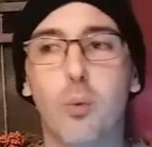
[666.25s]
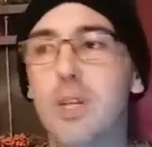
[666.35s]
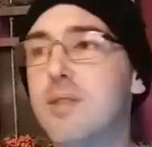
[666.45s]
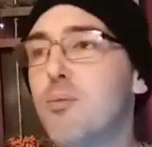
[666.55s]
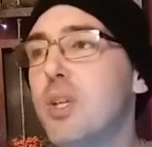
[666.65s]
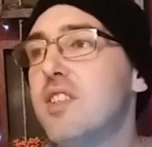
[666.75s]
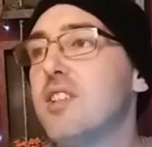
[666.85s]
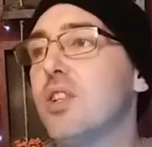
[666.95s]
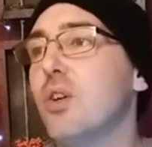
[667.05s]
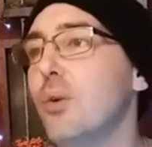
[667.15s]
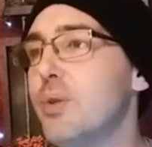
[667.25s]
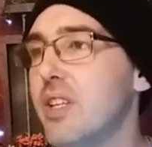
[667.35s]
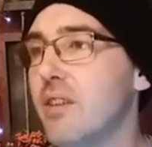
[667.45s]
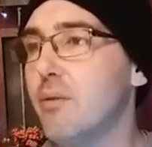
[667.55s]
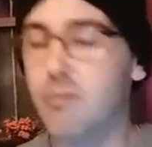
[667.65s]
What, what's
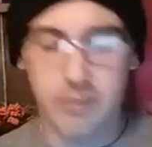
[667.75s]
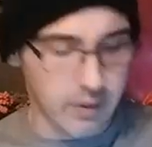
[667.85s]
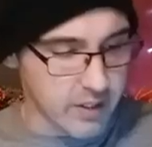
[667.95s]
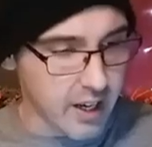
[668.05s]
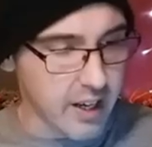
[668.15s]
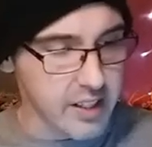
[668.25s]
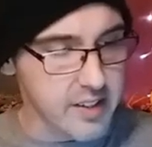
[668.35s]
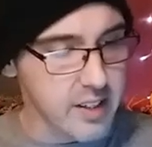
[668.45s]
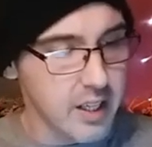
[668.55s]
exclusive to us?